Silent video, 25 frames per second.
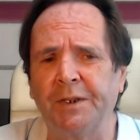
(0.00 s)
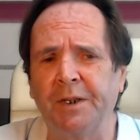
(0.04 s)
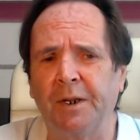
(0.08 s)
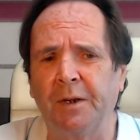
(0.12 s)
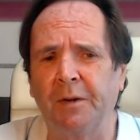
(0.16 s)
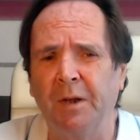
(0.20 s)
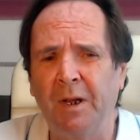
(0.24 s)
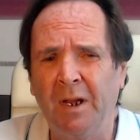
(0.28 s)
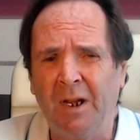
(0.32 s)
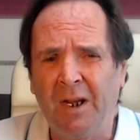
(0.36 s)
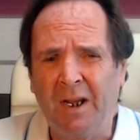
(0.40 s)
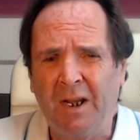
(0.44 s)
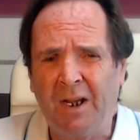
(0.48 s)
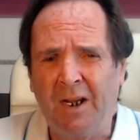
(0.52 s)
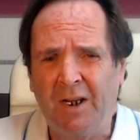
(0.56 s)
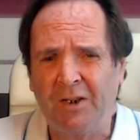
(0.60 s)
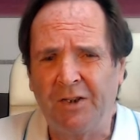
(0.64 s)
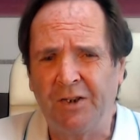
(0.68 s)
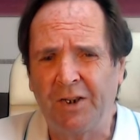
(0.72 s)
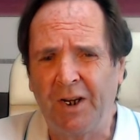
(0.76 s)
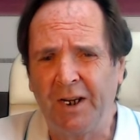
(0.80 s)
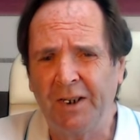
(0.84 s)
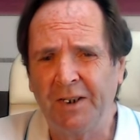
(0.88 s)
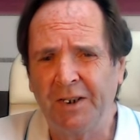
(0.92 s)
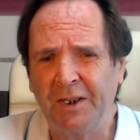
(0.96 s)
Now,
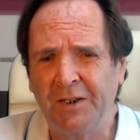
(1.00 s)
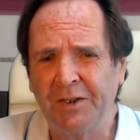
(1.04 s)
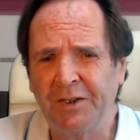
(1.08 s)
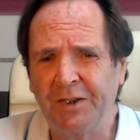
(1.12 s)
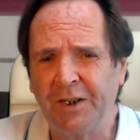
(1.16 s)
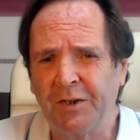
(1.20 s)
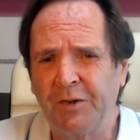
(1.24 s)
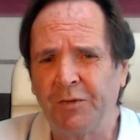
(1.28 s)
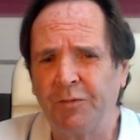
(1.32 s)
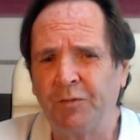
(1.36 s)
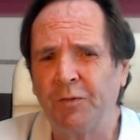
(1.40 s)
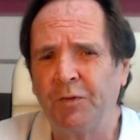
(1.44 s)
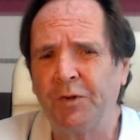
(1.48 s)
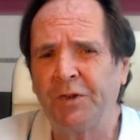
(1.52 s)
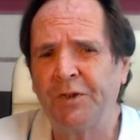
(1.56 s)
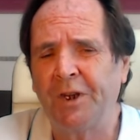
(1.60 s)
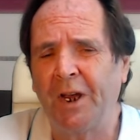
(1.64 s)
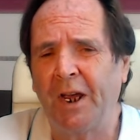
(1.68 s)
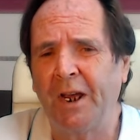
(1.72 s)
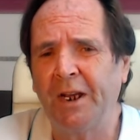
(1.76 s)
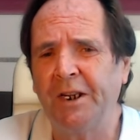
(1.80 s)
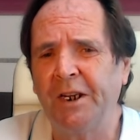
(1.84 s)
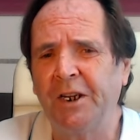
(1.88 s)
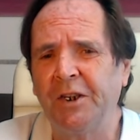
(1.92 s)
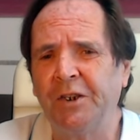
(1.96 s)
China's
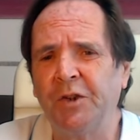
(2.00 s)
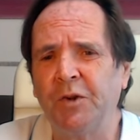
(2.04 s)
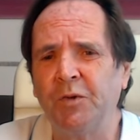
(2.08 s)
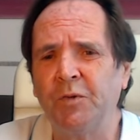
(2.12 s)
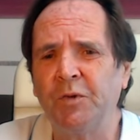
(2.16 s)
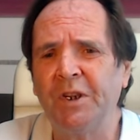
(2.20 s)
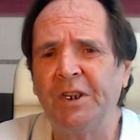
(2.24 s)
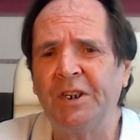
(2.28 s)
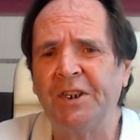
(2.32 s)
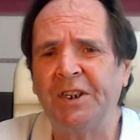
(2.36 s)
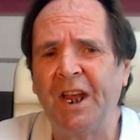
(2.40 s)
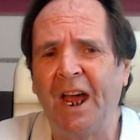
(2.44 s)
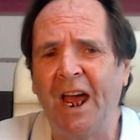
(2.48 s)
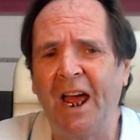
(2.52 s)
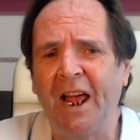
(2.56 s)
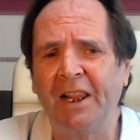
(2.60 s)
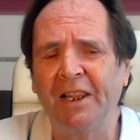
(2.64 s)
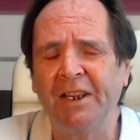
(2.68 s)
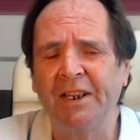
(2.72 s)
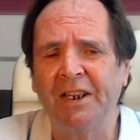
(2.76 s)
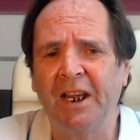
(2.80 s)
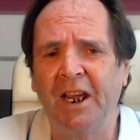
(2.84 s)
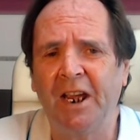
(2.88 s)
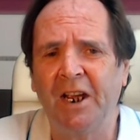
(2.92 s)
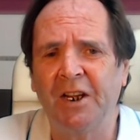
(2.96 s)
decided to
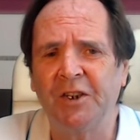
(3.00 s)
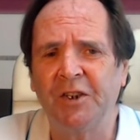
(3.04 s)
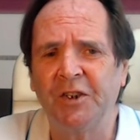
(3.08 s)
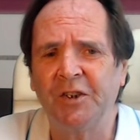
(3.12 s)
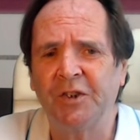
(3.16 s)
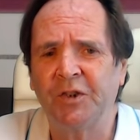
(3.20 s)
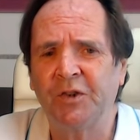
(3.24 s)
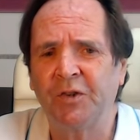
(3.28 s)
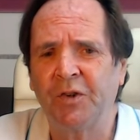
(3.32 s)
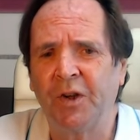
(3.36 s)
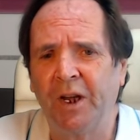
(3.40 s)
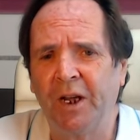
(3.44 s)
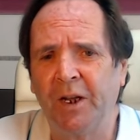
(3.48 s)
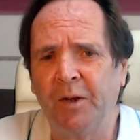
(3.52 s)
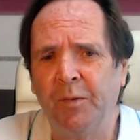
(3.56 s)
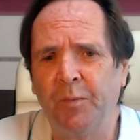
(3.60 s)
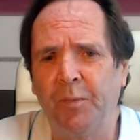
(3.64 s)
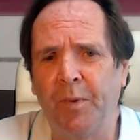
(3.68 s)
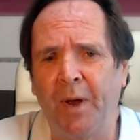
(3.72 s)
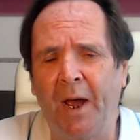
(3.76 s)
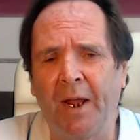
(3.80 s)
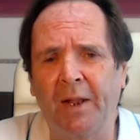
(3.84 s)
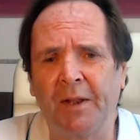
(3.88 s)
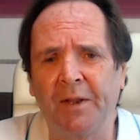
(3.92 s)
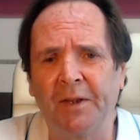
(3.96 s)
retaliate in its trade
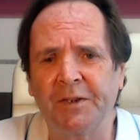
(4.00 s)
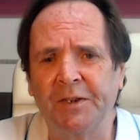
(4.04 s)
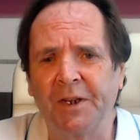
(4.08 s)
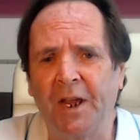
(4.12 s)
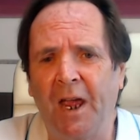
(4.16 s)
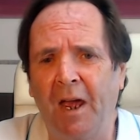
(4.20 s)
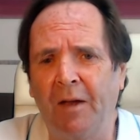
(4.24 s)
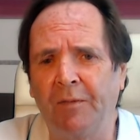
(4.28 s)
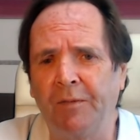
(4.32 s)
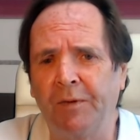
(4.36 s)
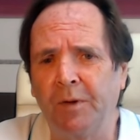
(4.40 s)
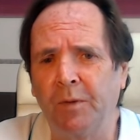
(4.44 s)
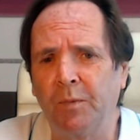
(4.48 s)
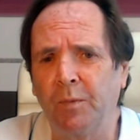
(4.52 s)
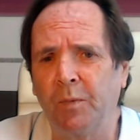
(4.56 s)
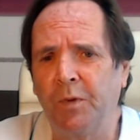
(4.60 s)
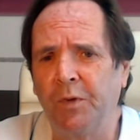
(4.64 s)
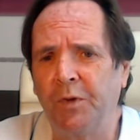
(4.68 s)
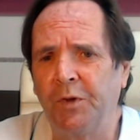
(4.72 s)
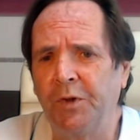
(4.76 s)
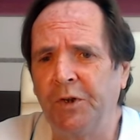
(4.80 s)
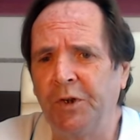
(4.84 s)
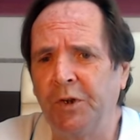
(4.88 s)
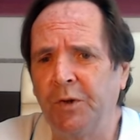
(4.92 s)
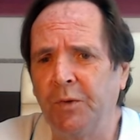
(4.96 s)
battle it's having with
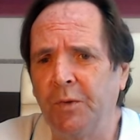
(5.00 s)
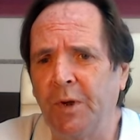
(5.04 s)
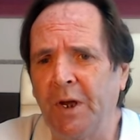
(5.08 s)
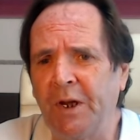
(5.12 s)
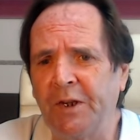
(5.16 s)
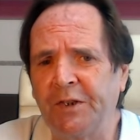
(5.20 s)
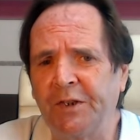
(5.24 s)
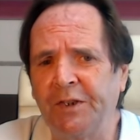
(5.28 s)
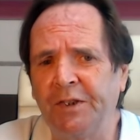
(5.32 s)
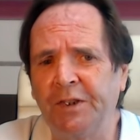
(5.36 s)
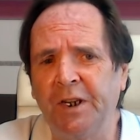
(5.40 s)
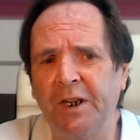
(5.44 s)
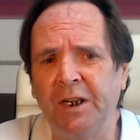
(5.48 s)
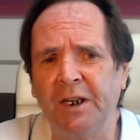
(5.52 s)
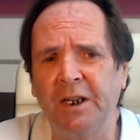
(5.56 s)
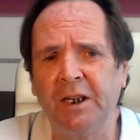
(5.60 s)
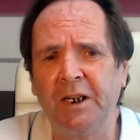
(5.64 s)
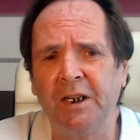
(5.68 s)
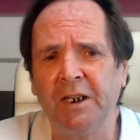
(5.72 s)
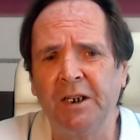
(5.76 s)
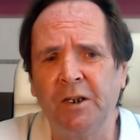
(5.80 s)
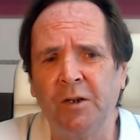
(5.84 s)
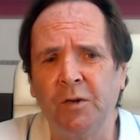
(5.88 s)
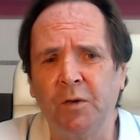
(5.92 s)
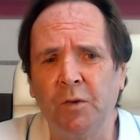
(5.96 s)
the US and the
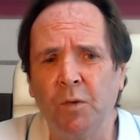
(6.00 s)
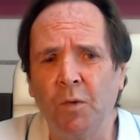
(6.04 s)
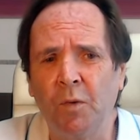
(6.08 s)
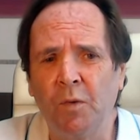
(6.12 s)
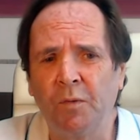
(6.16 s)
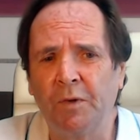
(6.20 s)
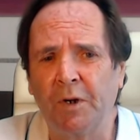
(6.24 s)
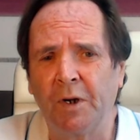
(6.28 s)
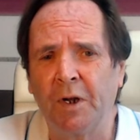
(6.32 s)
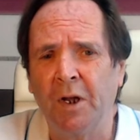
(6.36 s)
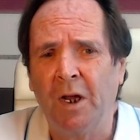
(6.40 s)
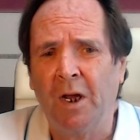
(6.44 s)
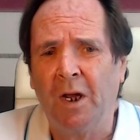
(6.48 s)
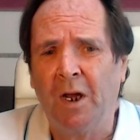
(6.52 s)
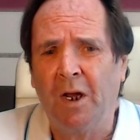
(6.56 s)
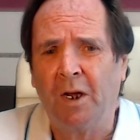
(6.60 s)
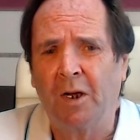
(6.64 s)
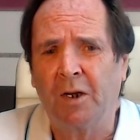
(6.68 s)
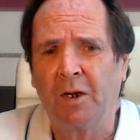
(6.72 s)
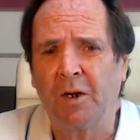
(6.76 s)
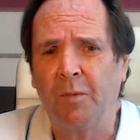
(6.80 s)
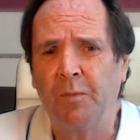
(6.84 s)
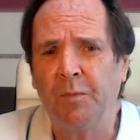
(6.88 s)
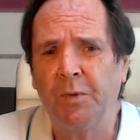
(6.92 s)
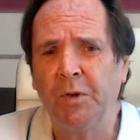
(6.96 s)
EU over
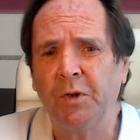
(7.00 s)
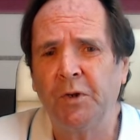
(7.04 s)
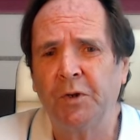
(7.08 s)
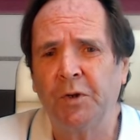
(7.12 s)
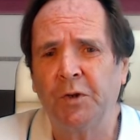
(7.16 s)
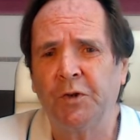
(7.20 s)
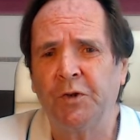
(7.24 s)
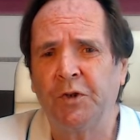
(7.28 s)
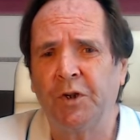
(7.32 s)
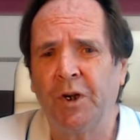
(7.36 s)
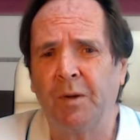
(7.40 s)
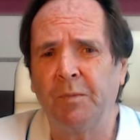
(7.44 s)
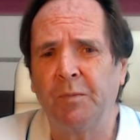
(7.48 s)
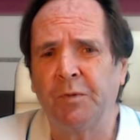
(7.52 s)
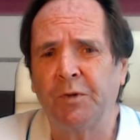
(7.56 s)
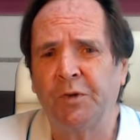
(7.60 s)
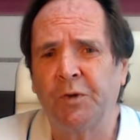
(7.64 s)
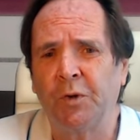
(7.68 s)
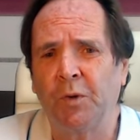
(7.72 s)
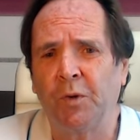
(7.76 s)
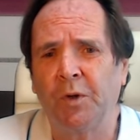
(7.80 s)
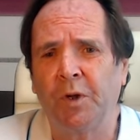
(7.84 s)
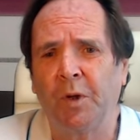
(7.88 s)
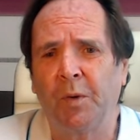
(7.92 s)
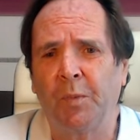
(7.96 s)
computer chips,
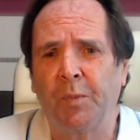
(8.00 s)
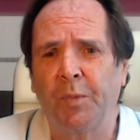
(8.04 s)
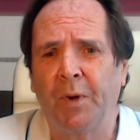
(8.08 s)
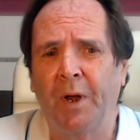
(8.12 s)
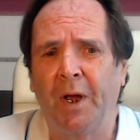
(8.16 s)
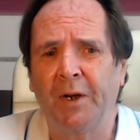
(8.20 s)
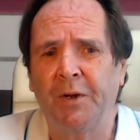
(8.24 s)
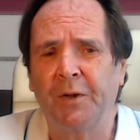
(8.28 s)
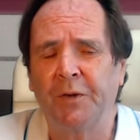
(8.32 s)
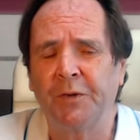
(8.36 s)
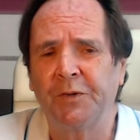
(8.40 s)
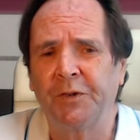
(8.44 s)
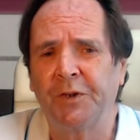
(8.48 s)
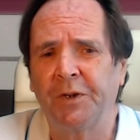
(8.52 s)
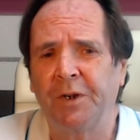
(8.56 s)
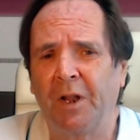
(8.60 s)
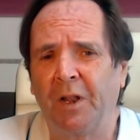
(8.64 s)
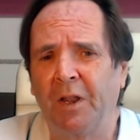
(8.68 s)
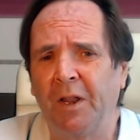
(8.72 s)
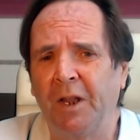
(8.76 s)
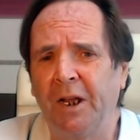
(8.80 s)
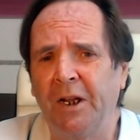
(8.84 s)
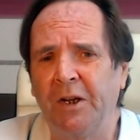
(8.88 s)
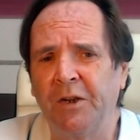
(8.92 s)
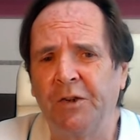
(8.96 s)
solar panels and
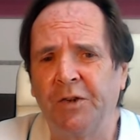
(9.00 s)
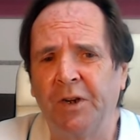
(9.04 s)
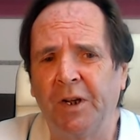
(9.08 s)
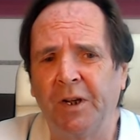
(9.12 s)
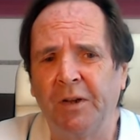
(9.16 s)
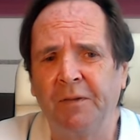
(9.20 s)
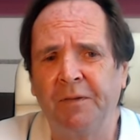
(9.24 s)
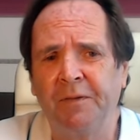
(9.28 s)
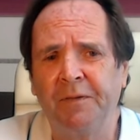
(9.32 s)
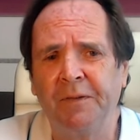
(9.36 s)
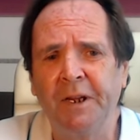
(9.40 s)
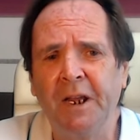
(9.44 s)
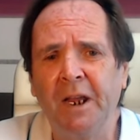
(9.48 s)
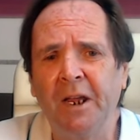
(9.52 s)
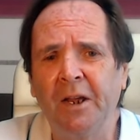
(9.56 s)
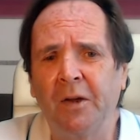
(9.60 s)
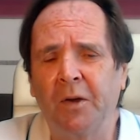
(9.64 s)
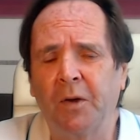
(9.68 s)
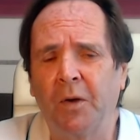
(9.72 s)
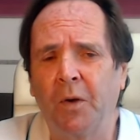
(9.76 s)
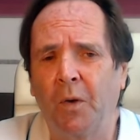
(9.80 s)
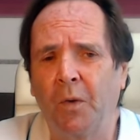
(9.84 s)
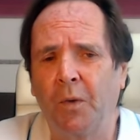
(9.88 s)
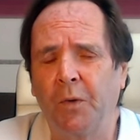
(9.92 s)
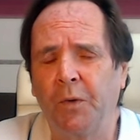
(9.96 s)
electric
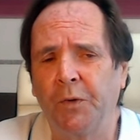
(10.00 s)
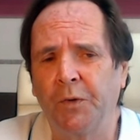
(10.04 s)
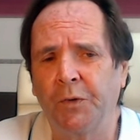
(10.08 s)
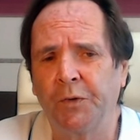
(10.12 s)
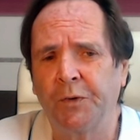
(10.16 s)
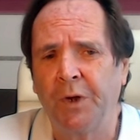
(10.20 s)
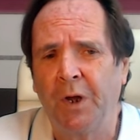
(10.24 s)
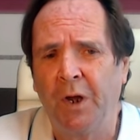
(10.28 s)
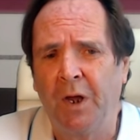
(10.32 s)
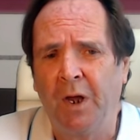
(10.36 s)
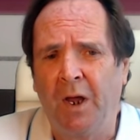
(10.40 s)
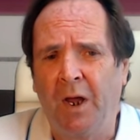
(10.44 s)
vehicles.